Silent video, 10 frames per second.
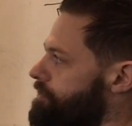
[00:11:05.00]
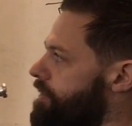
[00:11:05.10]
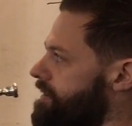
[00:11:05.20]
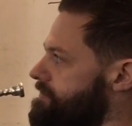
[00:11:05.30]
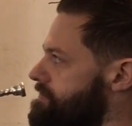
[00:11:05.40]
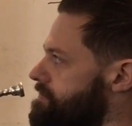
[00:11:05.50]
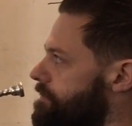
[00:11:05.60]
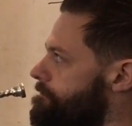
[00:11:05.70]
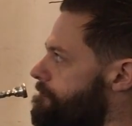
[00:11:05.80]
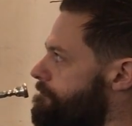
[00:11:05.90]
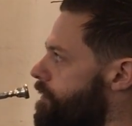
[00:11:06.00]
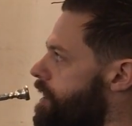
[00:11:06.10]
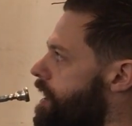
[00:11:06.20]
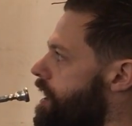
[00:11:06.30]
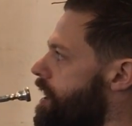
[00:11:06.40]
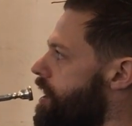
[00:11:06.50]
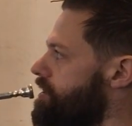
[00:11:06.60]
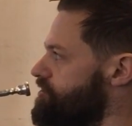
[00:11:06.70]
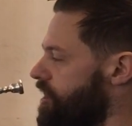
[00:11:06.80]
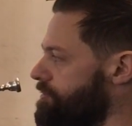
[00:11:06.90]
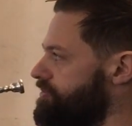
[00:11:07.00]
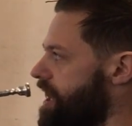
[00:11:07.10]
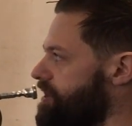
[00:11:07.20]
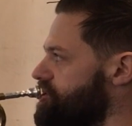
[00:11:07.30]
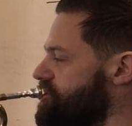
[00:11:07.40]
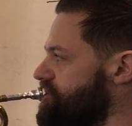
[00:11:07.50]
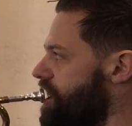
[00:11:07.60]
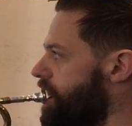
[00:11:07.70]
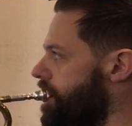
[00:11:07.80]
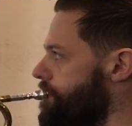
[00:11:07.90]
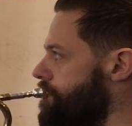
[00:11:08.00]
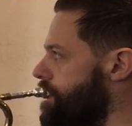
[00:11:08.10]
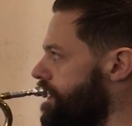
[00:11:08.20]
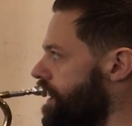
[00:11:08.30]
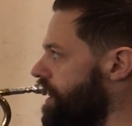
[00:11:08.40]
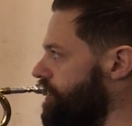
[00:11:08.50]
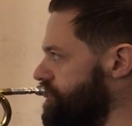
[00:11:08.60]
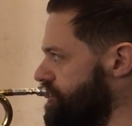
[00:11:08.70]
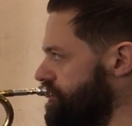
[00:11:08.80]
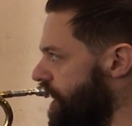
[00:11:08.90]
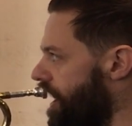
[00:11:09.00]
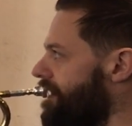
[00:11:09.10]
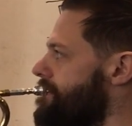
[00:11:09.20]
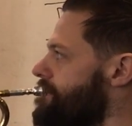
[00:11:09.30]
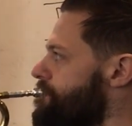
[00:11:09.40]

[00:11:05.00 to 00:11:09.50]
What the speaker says: through once. Starting with that sha. Sha.